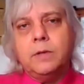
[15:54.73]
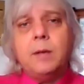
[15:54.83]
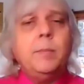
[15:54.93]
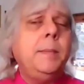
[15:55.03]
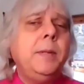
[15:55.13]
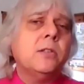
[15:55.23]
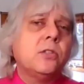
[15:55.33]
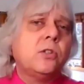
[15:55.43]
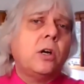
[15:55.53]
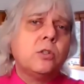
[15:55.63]
And maybe it
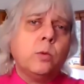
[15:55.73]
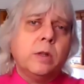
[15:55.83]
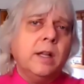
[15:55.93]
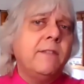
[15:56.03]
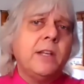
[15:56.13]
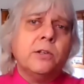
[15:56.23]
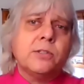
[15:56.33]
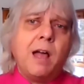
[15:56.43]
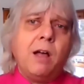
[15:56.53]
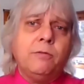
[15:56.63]
starts with loving
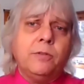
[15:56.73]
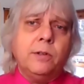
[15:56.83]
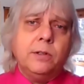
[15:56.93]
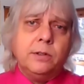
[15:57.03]
yourself.